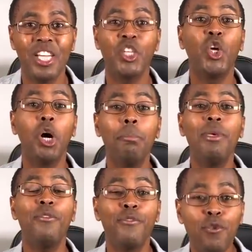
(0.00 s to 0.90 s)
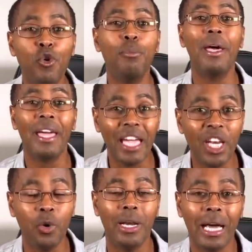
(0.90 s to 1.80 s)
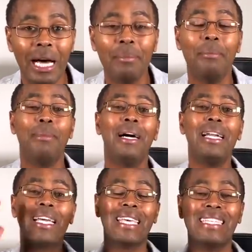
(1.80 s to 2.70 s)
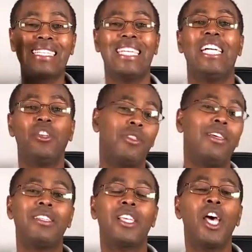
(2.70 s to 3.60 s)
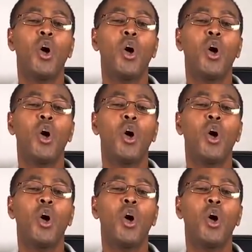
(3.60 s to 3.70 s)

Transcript: Don't be fooled by anyone. I'm a man, I can tell you this.